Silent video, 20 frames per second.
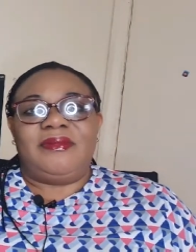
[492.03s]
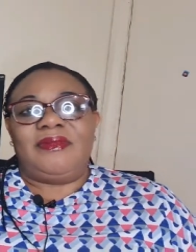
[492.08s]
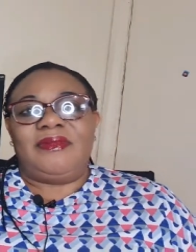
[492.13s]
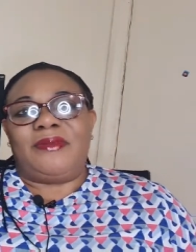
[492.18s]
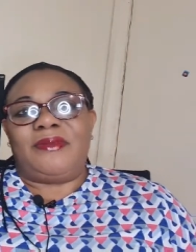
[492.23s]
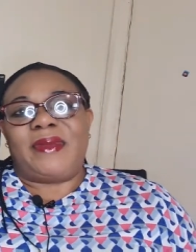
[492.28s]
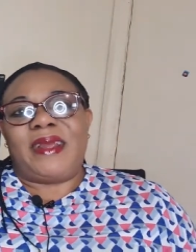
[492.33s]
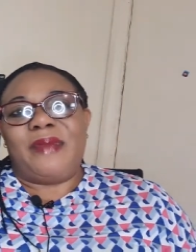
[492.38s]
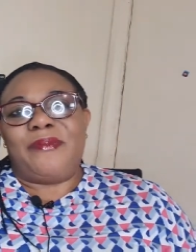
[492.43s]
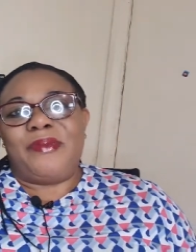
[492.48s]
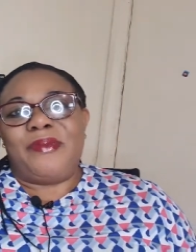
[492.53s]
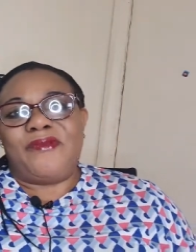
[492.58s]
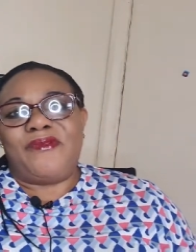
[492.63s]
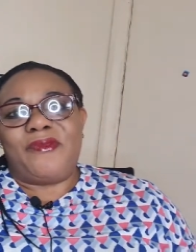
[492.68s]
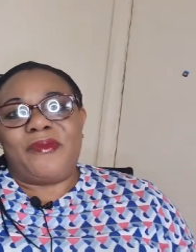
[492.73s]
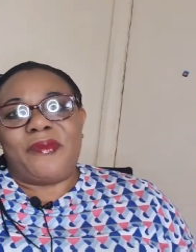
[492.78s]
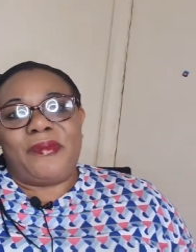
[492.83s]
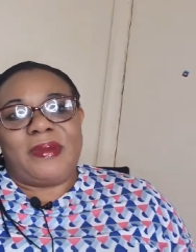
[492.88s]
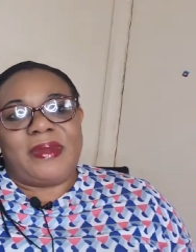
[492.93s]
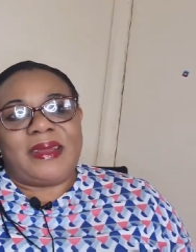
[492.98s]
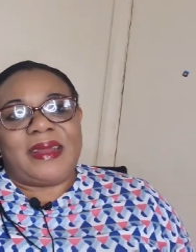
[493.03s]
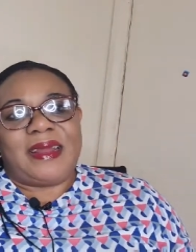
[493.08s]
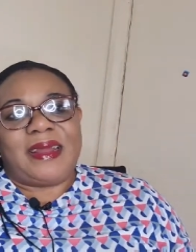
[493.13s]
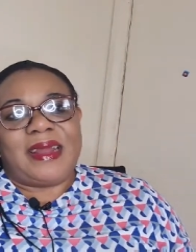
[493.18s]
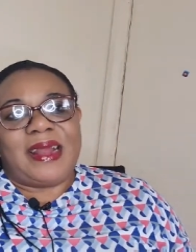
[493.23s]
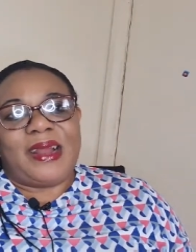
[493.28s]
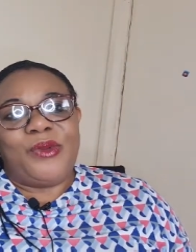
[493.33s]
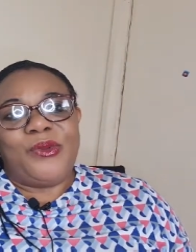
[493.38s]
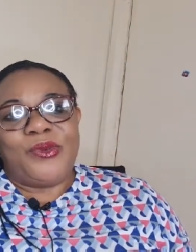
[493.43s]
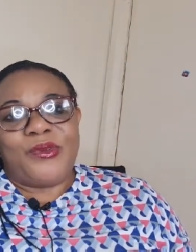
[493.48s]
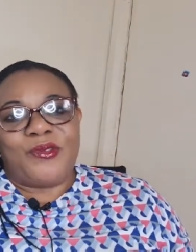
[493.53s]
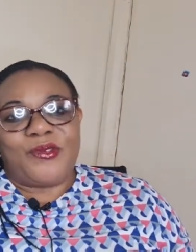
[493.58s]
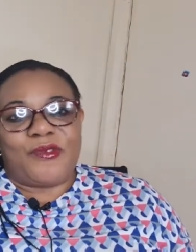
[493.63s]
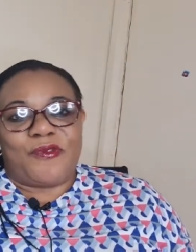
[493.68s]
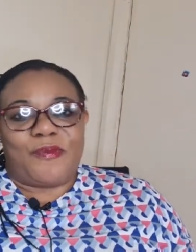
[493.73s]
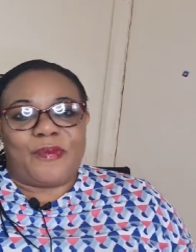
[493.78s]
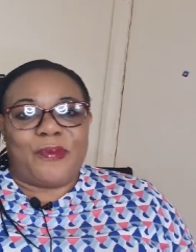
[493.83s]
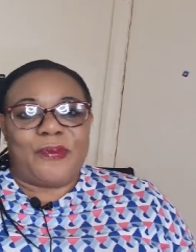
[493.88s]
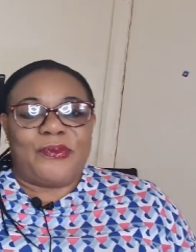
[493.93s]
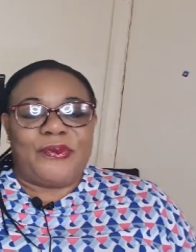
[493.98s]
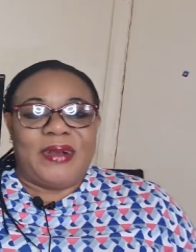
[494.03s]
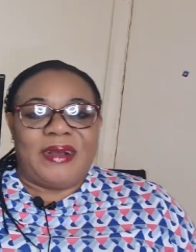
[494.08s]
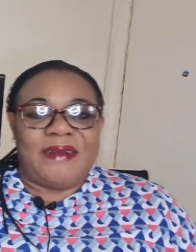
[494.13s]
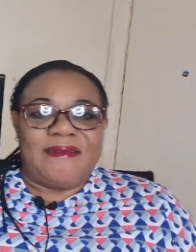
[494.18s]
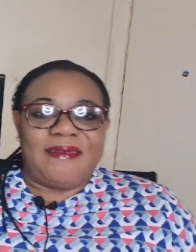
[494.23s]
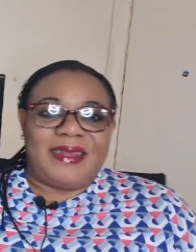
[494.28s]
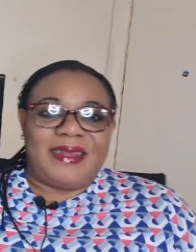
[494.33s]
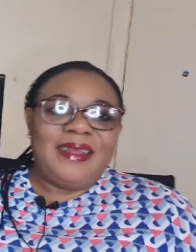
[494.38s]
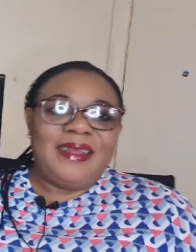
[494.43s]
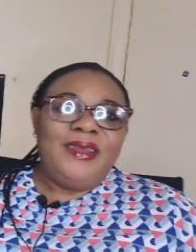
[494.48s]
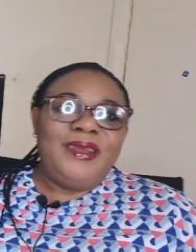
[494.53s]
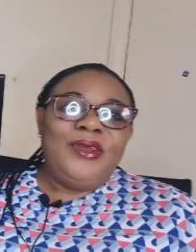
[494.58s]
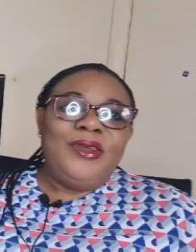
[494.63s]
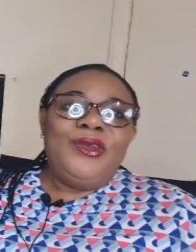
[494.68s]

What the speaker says: It might be even better than loads of people out there.